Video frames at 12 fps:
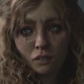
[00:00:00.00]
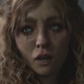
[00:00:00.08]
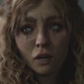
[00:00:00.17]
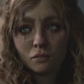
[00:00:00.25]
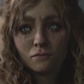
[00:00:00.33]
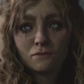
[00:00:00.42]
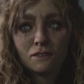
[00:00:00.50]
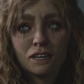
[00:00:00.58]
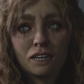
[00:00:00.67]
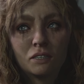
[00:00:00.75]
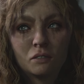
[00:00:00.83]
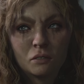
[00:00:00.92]
You're a
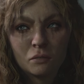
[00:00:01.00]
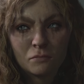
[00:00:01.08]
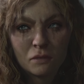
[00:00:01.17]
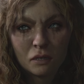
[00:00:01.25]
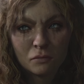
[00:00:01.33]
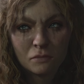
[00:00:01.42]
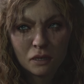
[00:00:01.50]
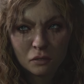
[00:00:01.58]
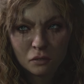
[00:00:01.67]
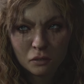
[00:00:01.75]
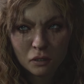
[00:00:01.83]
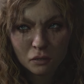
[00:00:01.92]
miserable
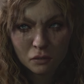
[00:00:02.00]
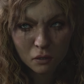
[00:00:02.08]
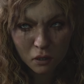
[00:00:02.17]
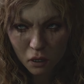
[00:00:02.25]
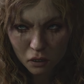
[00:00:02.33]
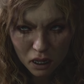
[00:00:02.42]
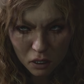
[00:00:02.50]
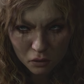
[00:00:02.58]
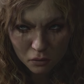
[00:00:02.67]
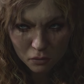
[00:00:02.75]
bastard, you know that?